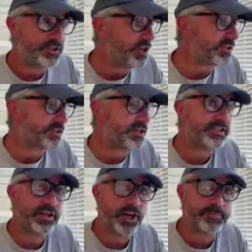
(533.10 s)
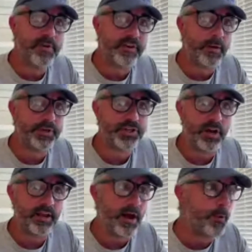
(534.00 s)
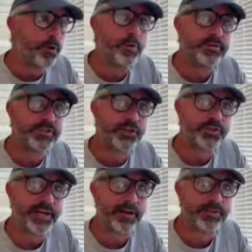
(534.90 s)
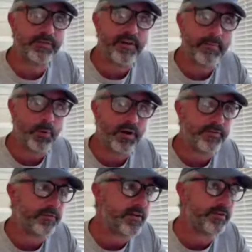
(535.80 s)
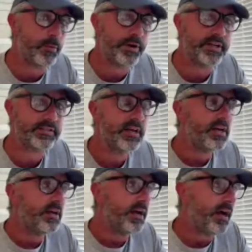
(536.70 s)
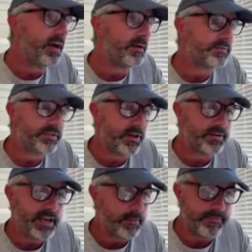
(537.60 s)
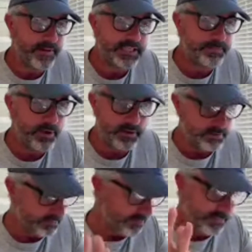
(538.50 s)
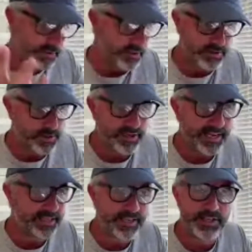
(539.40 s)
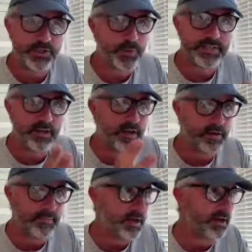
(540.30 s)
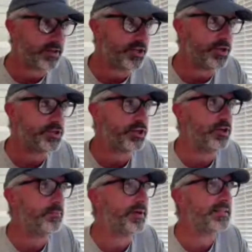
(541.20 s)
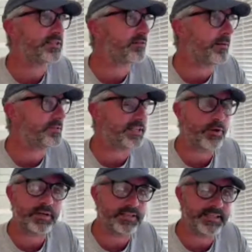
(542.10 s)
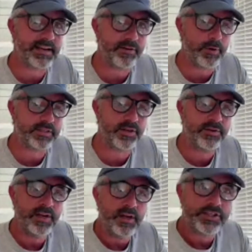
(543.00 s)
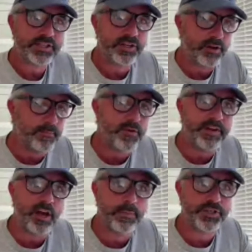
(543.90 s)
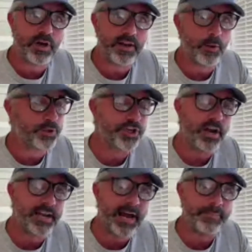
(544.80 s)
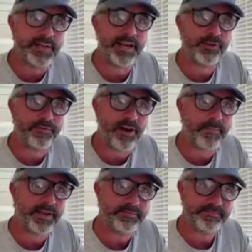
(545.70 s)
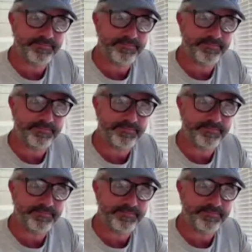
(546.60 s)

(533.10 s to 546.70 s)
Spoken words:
Just search Moving Home with Charlie. I'm on all the social channels. You'll find me wherever your favorite one is. So yeah, Facebook, LinkedIn, Twitter, YouTube, Instagram, TikTok. It's everywhere. So just look Moving Home with Charlie or Charlie Lambden and you'll find me.